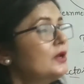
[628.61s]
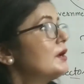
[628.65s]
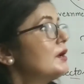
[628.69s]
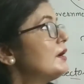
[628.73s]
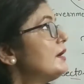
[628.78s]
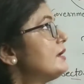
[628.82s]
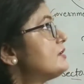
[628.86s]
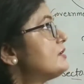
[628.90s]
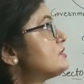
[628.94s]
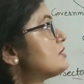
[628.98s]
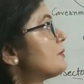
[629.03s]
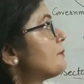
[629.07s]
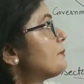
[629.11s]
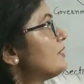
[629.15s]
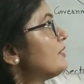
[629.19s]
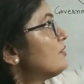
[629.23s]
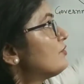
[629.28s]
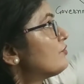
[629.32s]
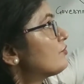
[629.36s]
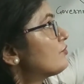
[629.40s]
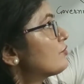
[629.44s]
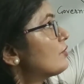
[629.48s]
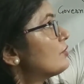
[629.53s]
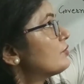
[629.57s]
it
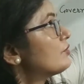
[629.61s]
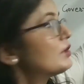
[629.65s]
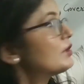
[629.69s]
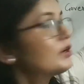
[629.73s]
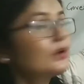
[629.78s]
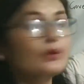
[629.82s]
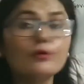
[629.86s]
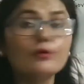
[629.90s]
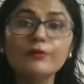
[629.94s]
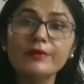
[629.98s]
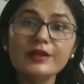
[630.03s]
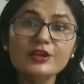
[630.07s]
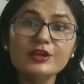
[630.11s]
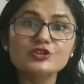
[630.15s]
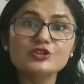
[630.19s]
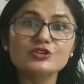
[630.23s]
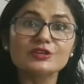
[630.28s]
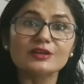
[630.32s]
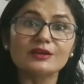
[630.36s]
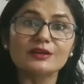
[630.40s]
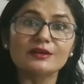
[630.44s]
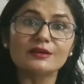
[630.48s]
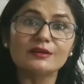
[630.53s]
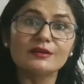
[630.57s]
depends on the
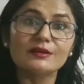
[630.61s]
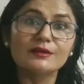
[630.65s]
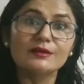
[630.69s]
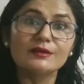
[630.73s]
duration.